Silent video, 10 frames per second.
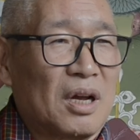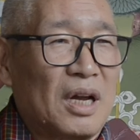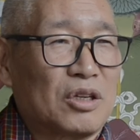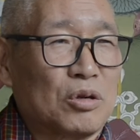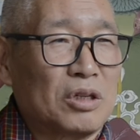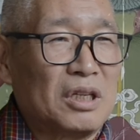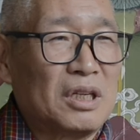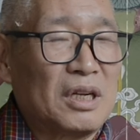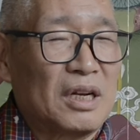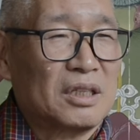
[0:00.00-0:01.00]
I told the
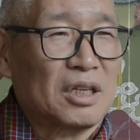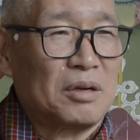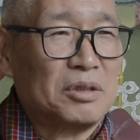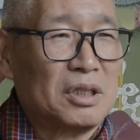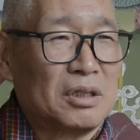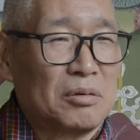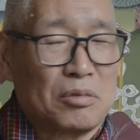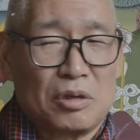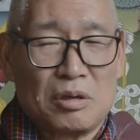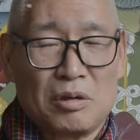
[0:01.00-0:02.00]
Indian Election Commission
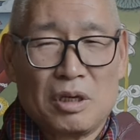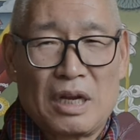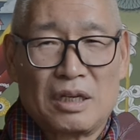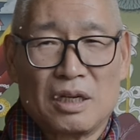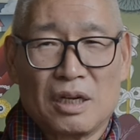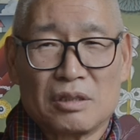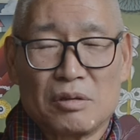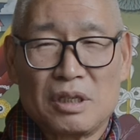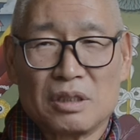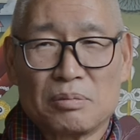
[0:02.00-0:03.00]
in writing as
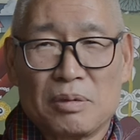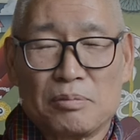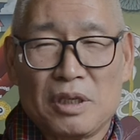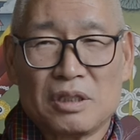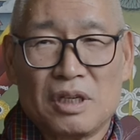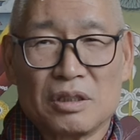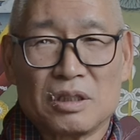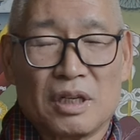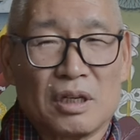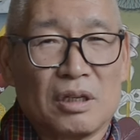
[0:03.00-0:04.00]
well as personal
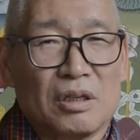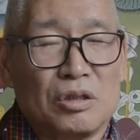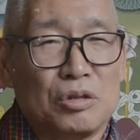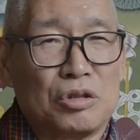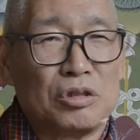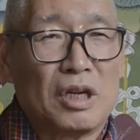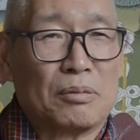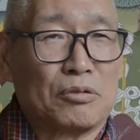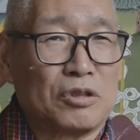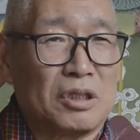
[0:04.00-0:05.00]
saying, you shouldn't
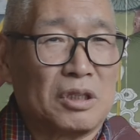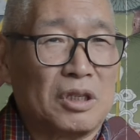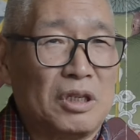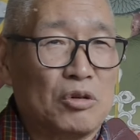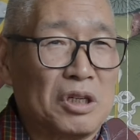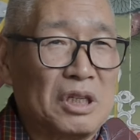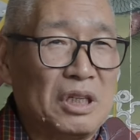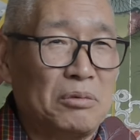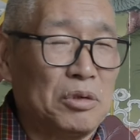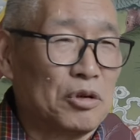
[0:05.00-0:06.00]
have put it,
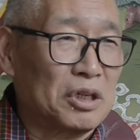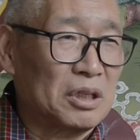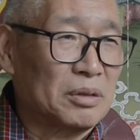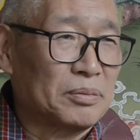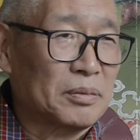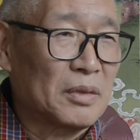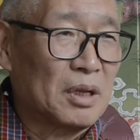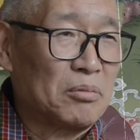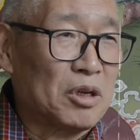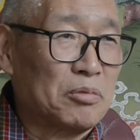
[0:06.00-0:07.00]
E before it.
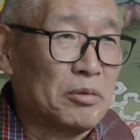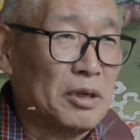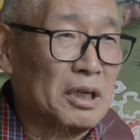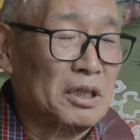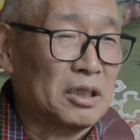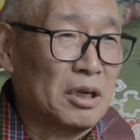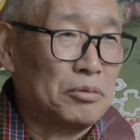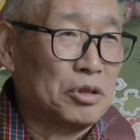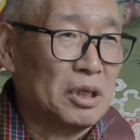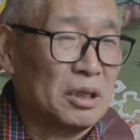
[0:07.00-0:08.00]
Because people think it's a
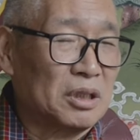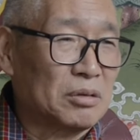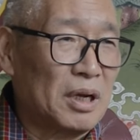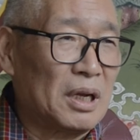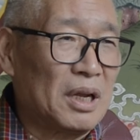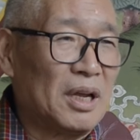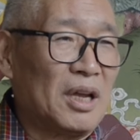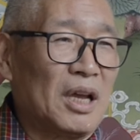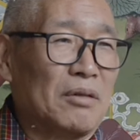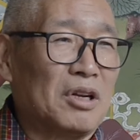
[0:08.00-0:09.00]
computer. That's why
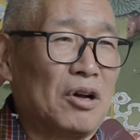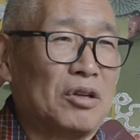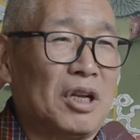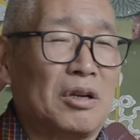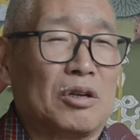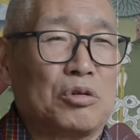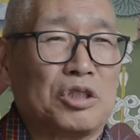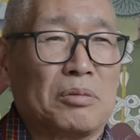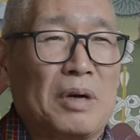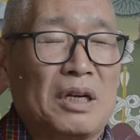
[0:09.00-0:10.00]
every now and then
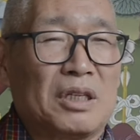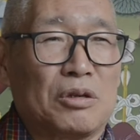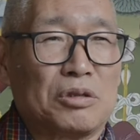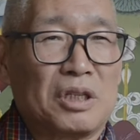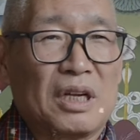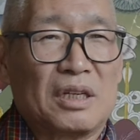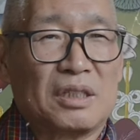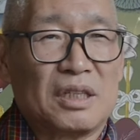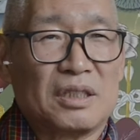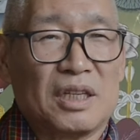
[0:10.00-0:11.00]
losing party or losing candidate
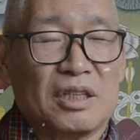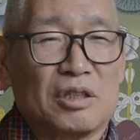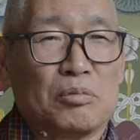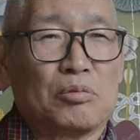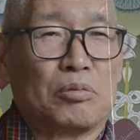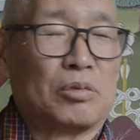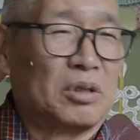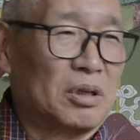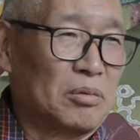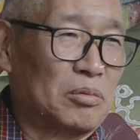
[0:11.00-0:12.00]
says that
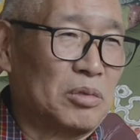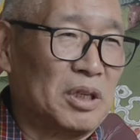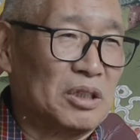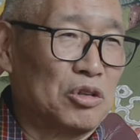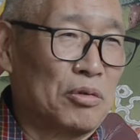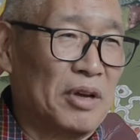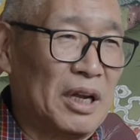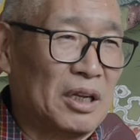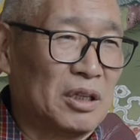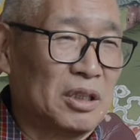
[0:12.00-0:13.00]
there's no
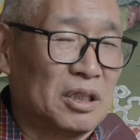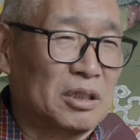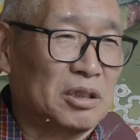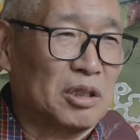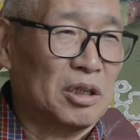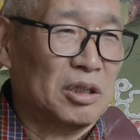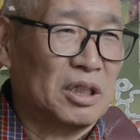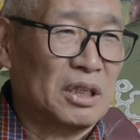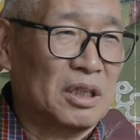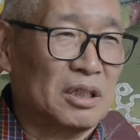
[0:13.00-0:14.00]
fair, there's
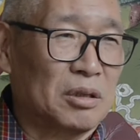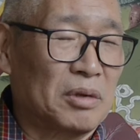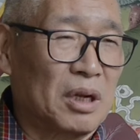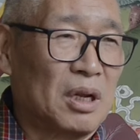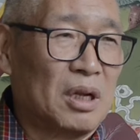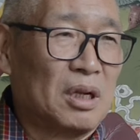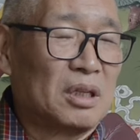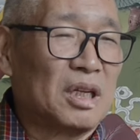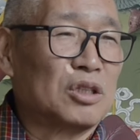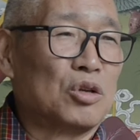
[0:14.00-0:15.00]
rigged and so on.
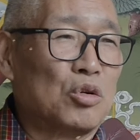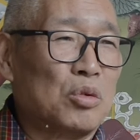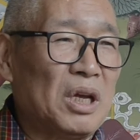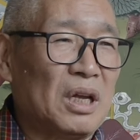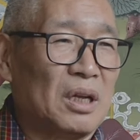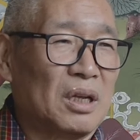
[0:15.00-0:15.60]
There's no way.